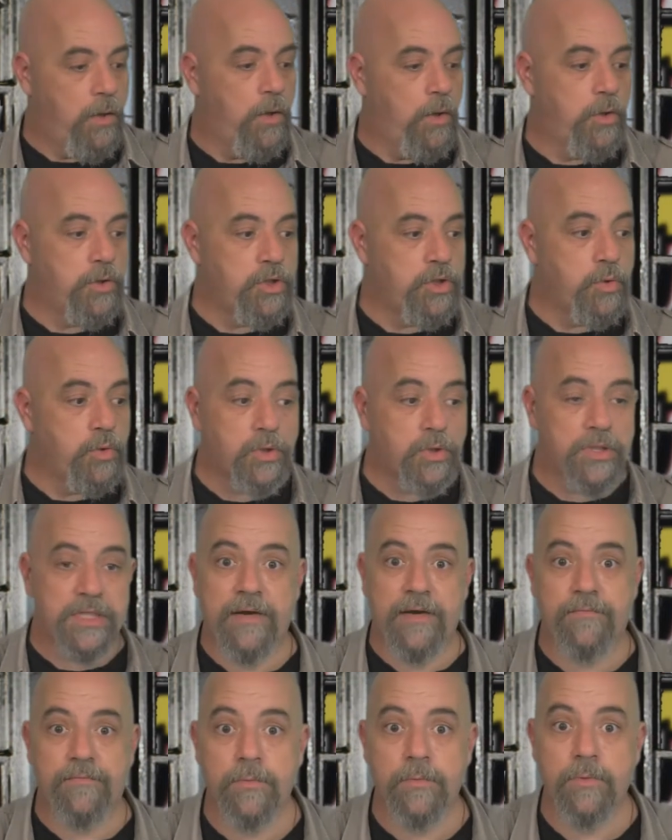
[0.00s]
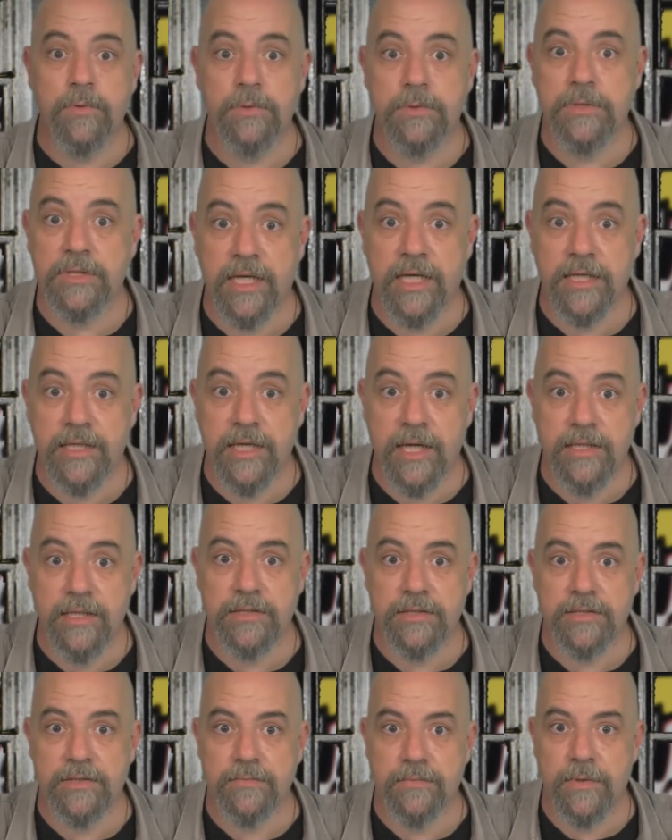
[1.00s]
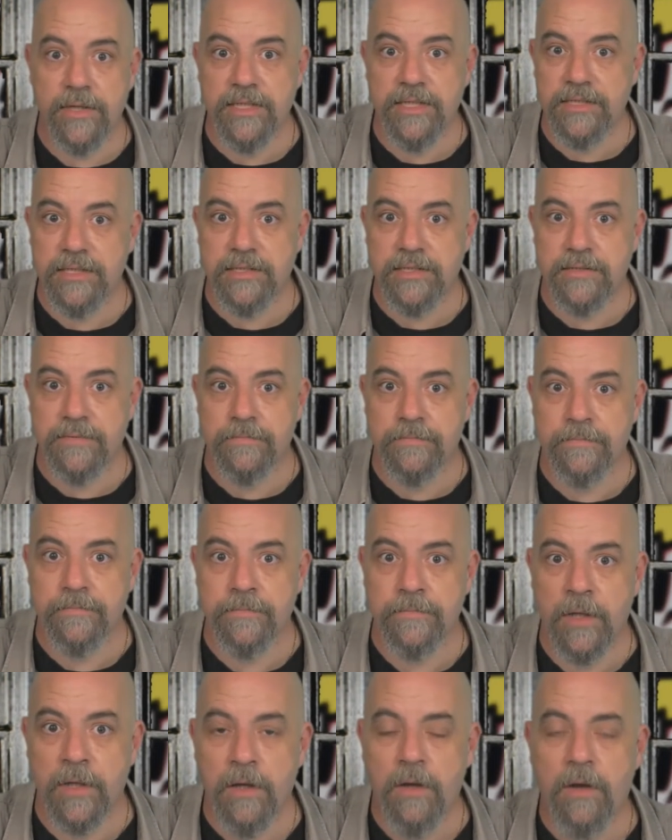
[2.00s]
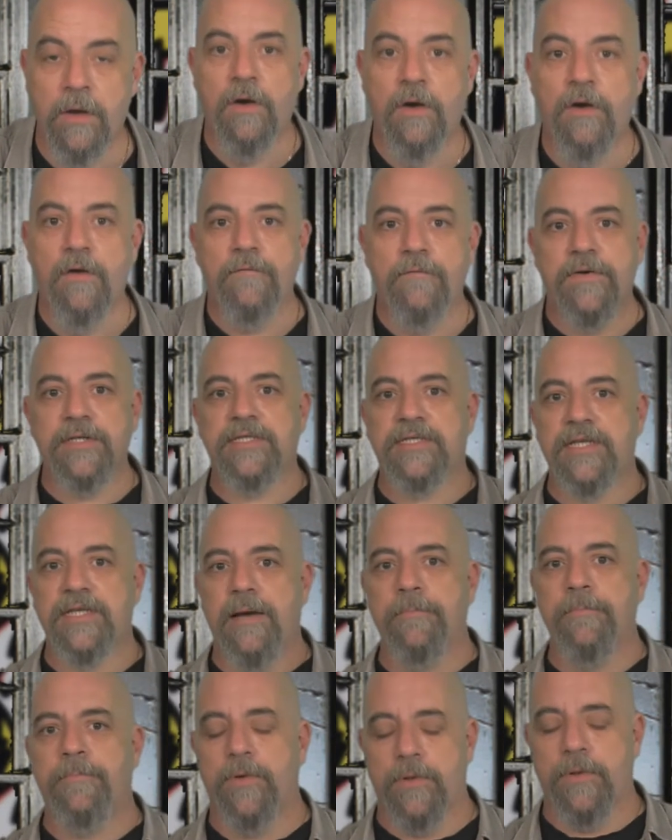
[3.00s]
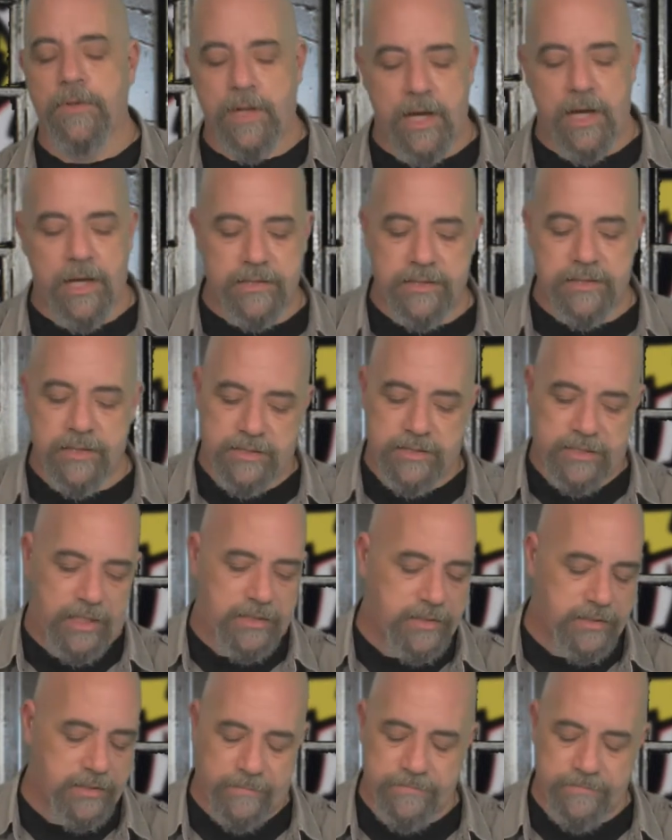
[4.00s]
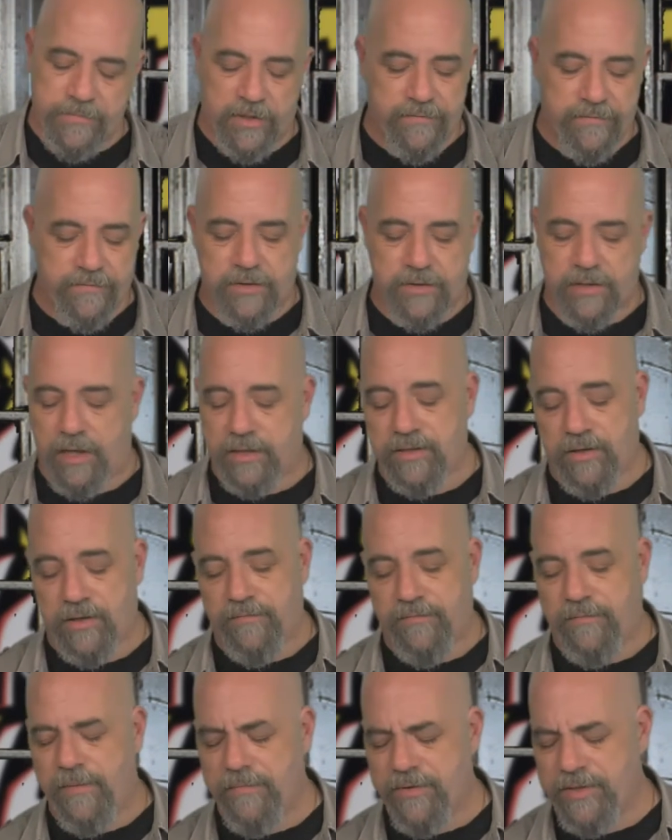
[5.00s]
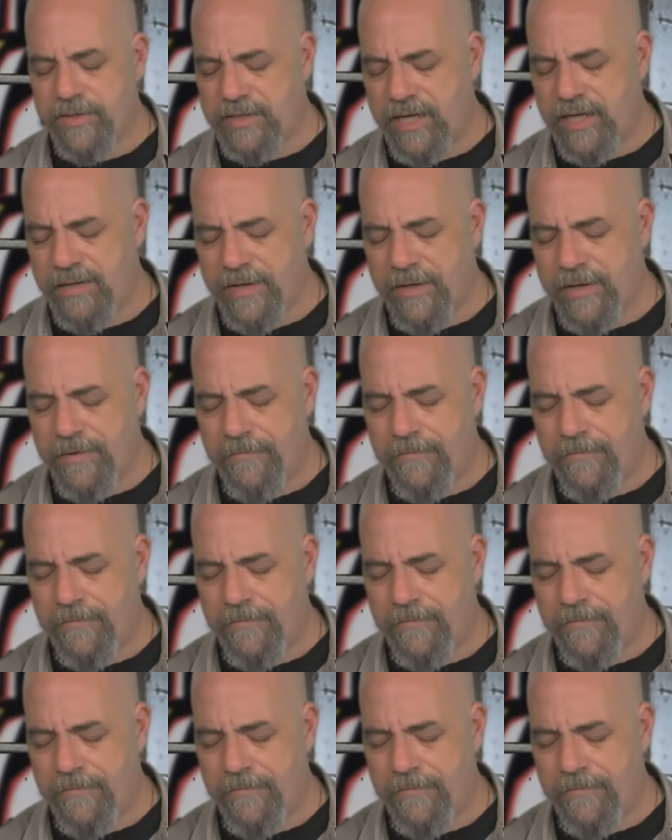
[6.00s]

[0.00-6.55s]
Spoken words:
You could have rules against racism. For example, I can't remember his name now.